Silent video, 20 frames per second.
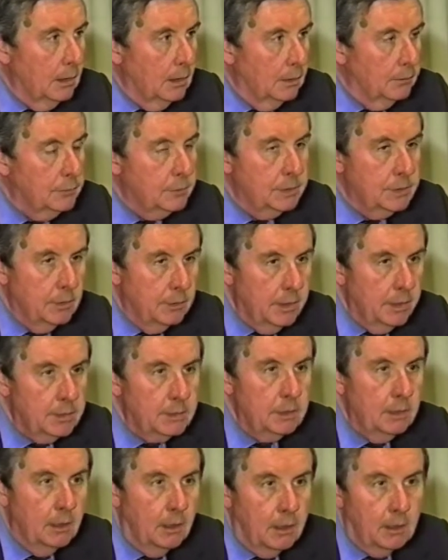of
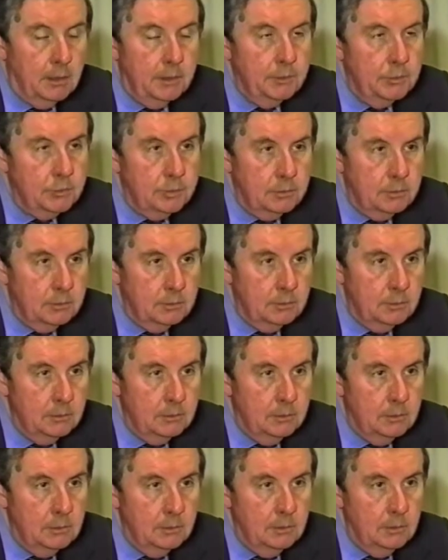serious knowledge,
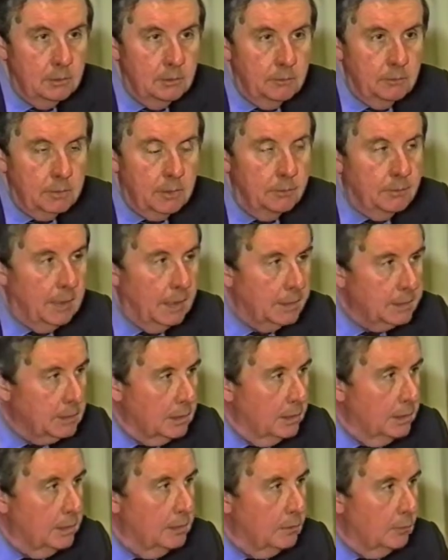
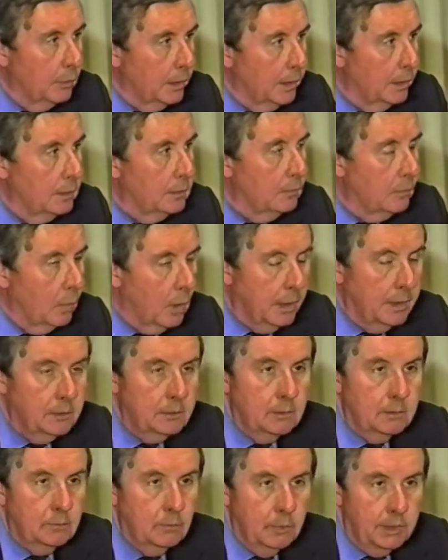capacity to read and
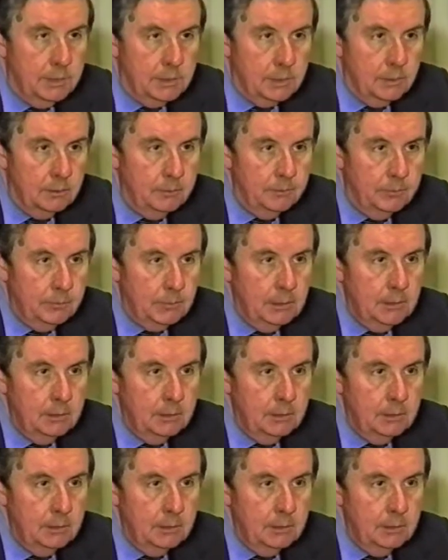write and reason,